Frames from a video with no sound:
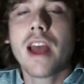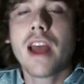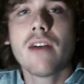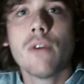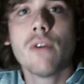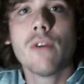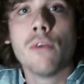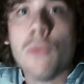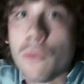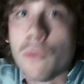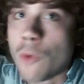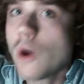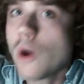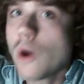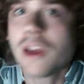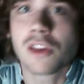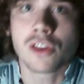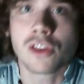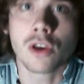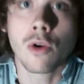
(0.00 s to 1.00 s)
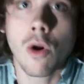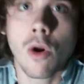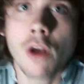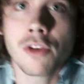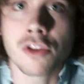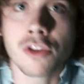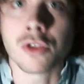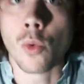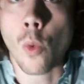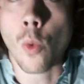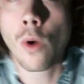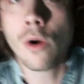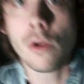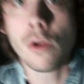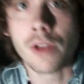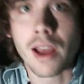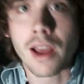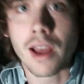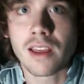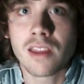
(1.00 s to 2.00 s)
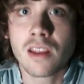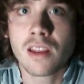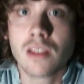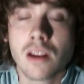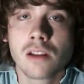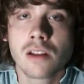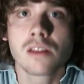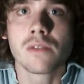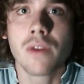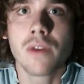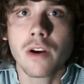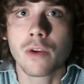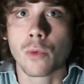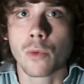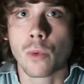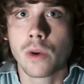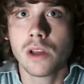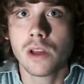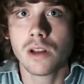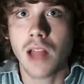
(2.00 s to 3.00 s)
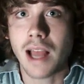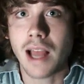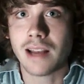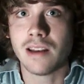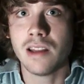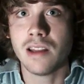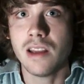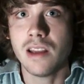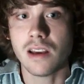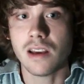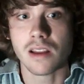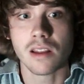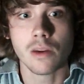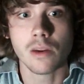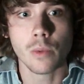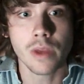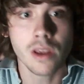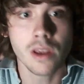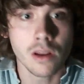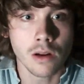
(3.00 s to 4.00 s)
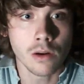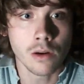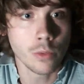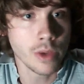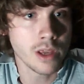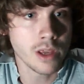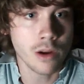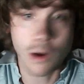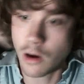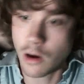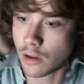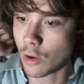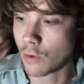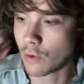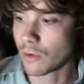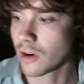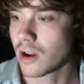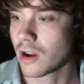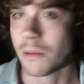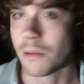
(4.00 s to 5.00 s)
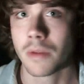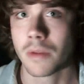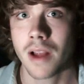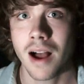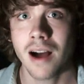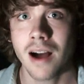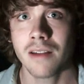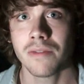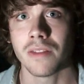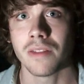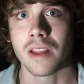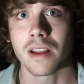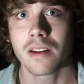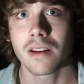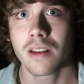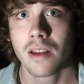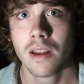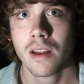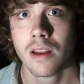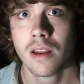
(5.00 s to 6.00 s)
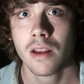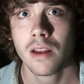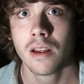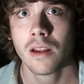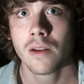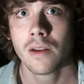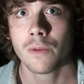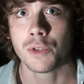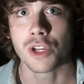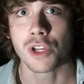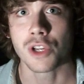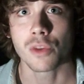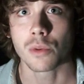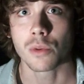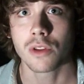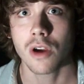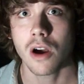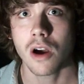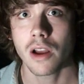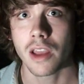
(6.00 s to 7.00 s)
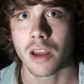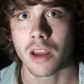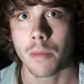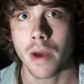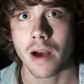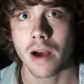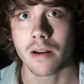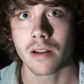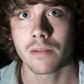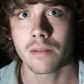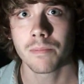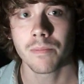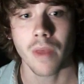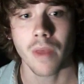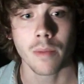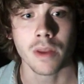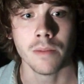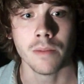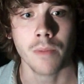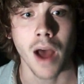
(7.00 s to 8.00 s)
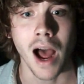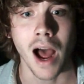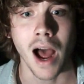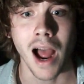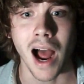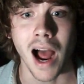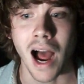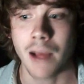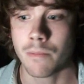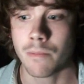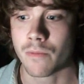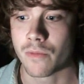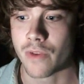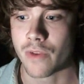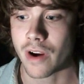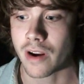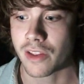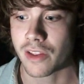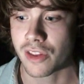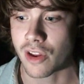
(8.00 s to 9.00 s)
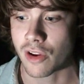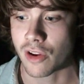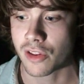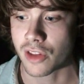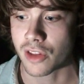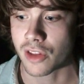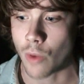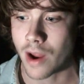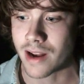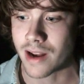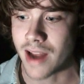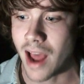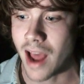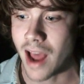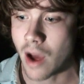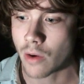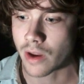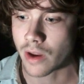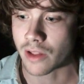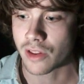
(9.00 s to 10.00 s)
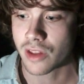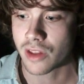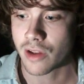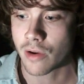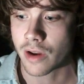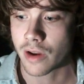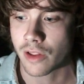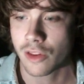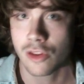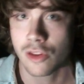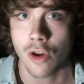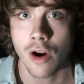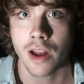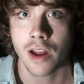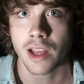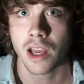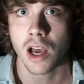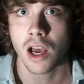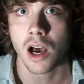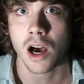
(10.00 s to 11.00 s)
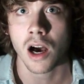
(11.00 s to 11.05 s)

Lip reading: to have a voice across the world. I think that it's a very real idea that we can all overcome conflict just with talking about it. I mean, I'm very seriously right now considering starting